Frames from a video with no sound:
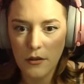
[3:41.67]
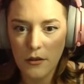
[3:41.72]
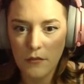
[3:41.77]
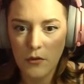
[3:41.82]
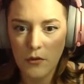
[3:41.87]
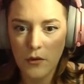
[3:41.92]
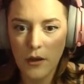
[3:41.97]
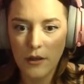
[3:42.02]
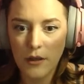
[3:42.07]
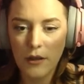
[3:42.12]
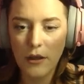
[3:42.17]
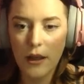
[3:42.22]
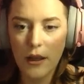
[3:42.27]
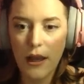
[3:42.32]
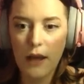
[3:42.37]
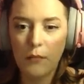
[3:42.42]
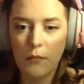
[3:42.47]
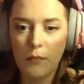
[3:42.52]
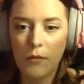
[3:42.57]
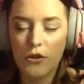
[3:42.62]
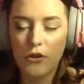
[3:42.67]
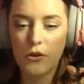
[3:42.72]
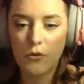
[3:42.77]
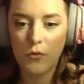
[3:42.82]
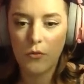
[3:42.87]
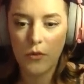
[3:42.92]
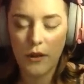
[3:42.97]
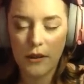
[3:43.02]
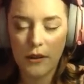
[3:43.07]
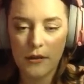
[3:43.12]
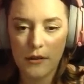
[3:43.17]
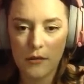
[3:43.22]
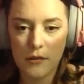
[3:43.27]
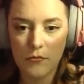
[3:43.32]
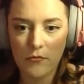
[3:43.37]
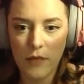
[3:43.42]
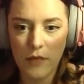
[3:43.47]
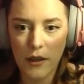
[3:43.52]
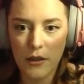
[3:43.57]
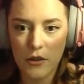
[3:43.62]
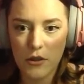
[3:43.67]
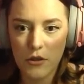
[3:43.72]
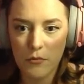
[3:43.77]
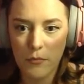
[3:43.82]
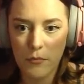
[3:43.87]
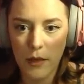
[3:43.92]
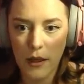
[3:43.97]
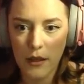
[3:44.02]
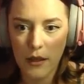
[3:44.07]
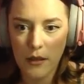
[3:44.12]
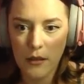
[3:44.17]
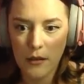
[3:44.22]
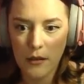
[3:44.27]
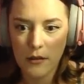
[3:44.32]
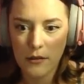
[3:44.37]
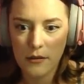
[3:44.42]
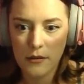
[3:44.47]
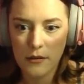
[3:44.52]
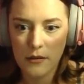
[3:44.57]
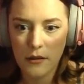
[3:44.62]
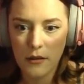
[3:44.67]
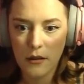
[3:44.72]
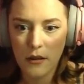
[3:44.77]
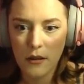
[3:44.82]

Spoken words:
I don't know how much noise the wrench makes.